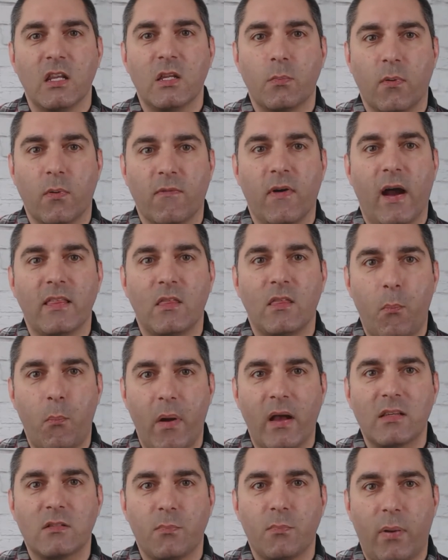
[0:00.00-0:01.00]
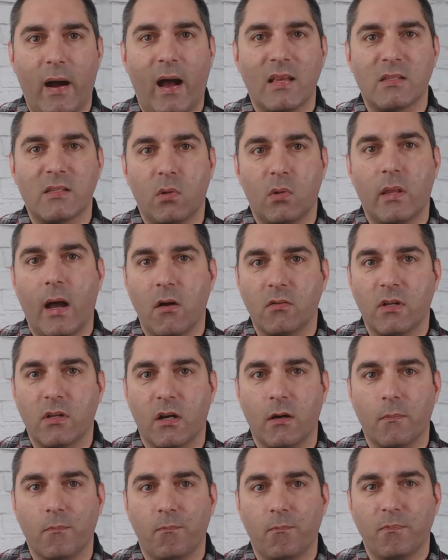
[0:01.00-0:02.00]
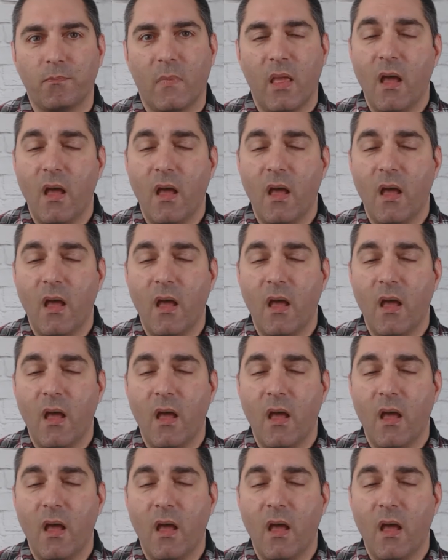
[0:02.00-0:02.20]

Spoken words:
to provide the best possible outcome.